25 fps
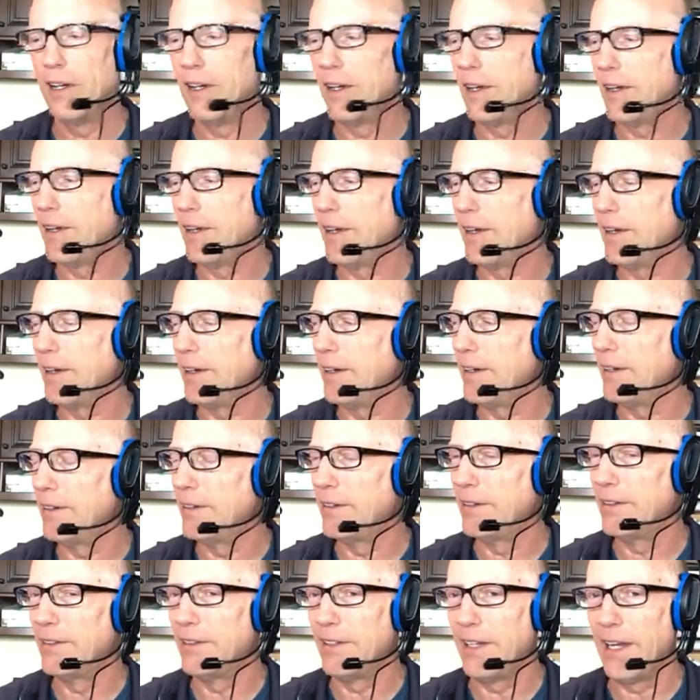Uh,
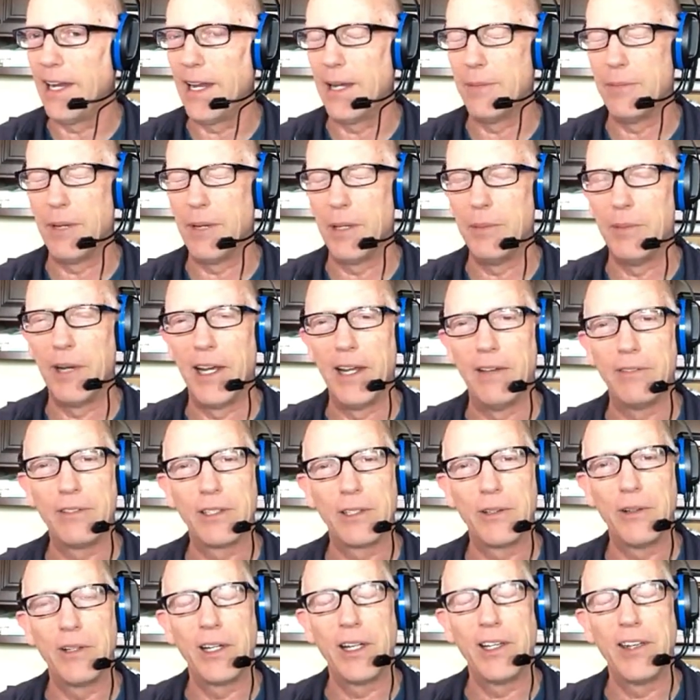oh, damn, I might
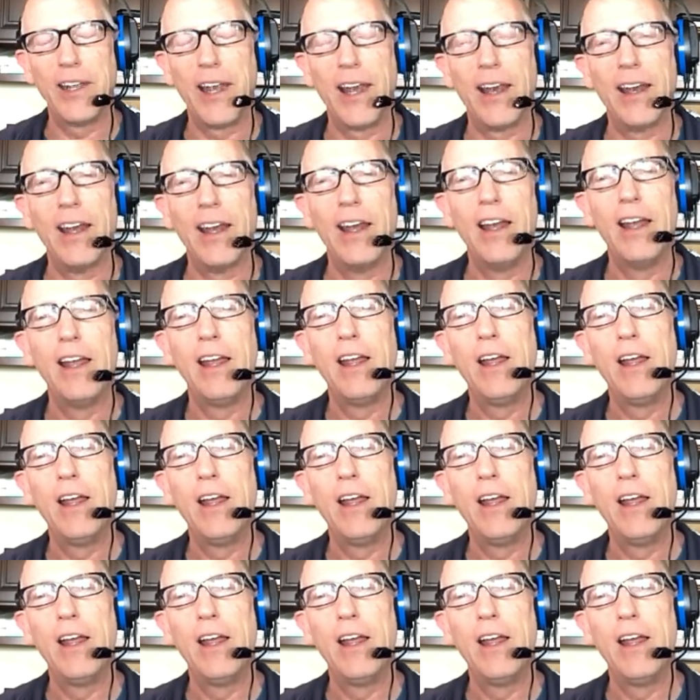have to go get that.